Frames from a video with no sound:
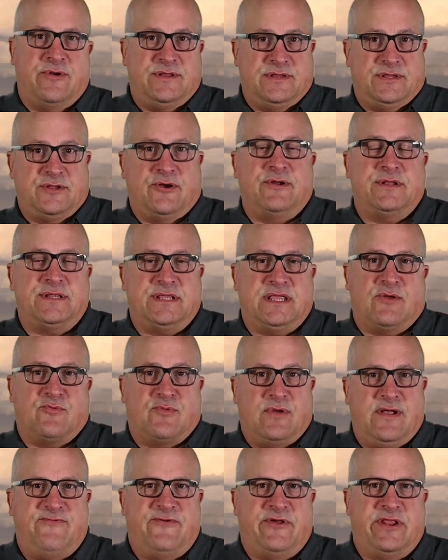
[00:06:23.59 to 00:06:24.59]
it starts to get
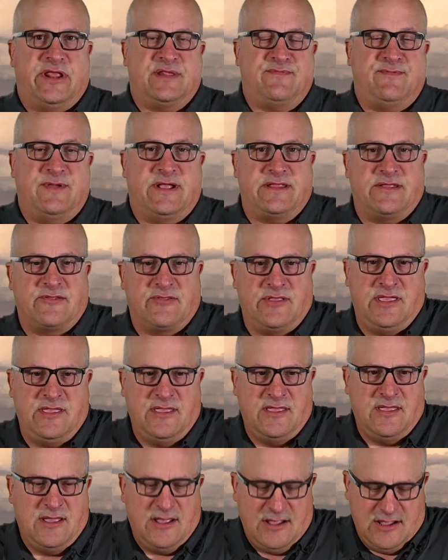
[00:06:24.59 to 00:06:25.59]
rough unexpectedly,
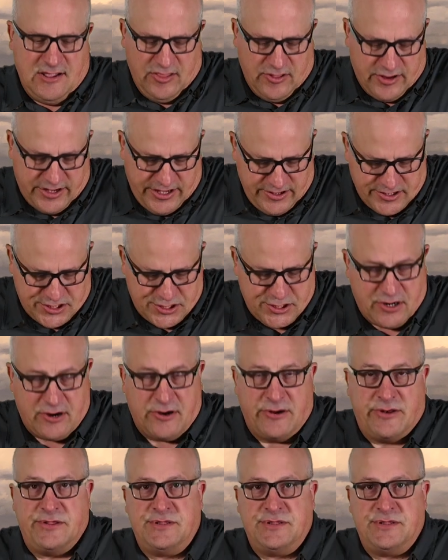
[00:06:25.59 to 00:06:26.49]
look at your chart.